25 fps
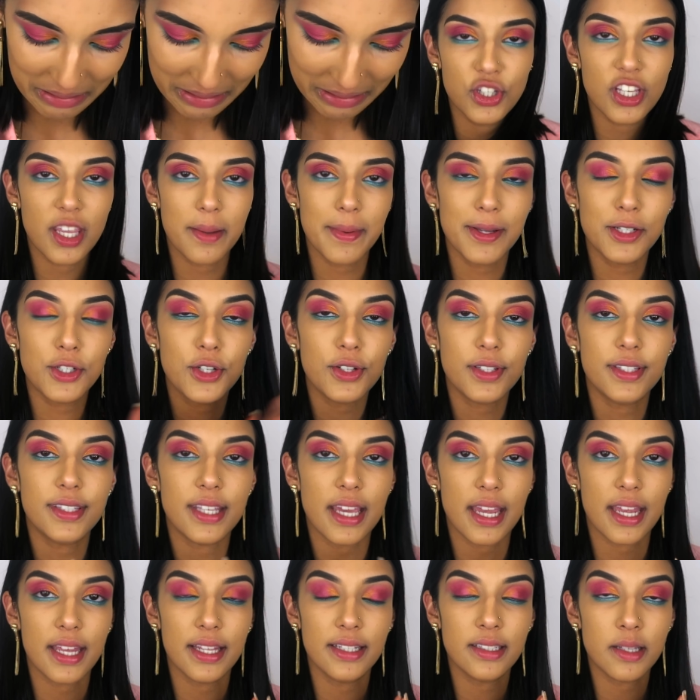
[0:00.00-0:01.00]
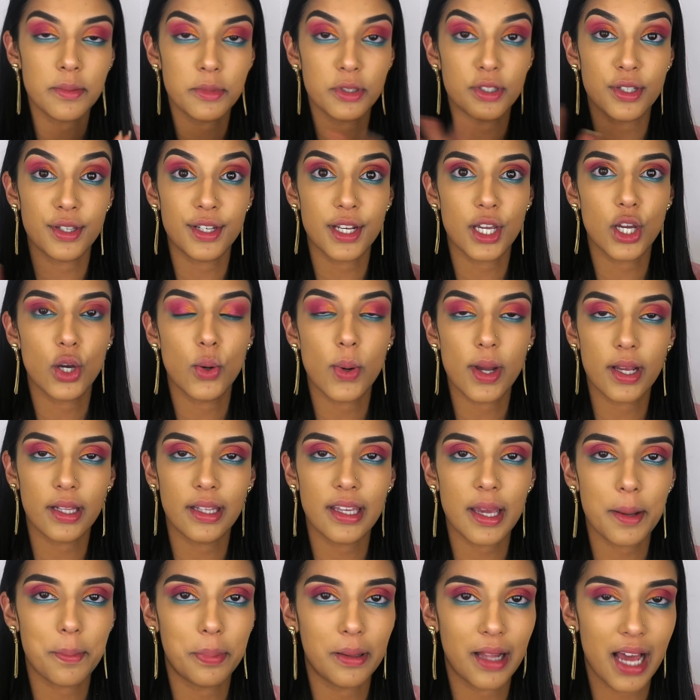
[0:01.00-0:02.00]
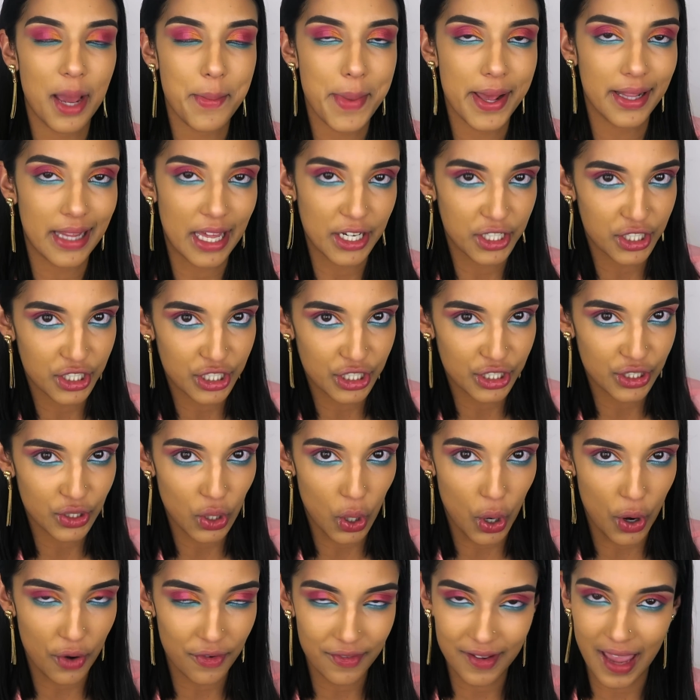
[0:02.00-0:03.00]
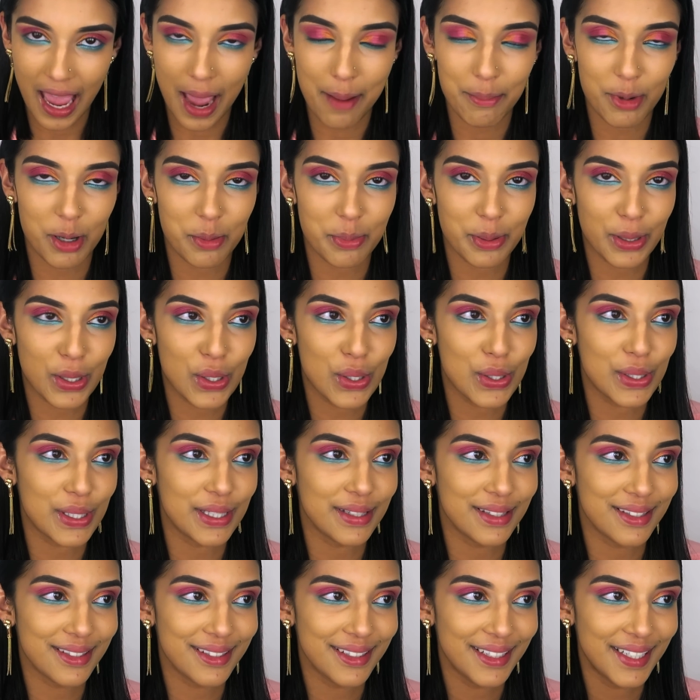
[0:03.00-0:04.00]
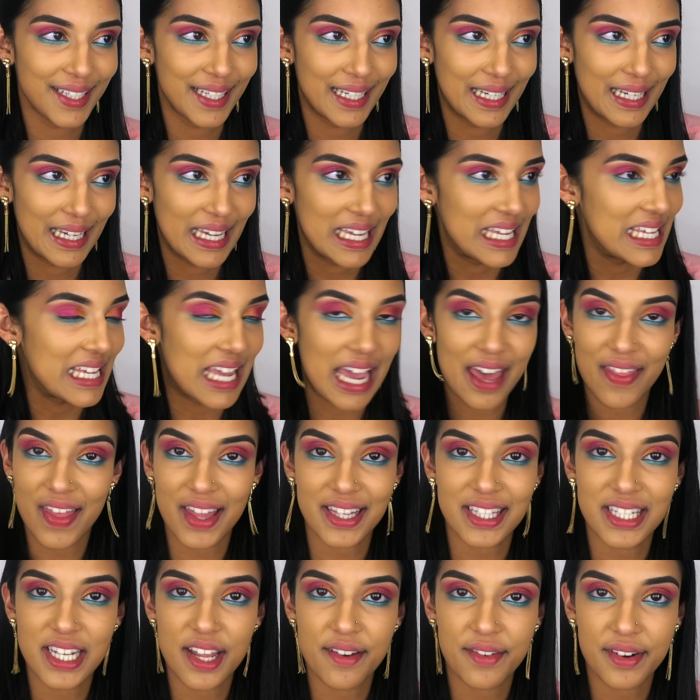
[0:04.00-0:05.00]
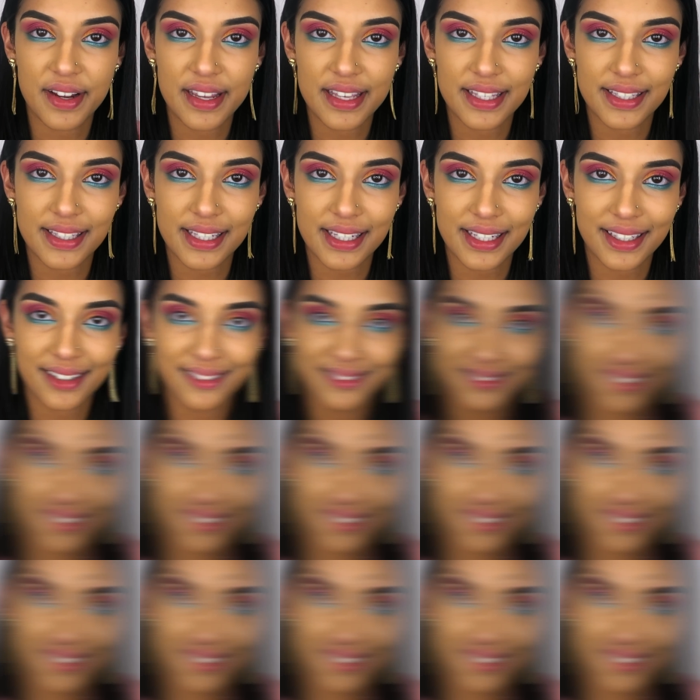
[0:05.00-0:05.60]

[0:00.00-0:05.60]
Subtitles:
So give me 2 seconds. I'm just going to quickly apply my lashes off camera because yeah, that's never easy.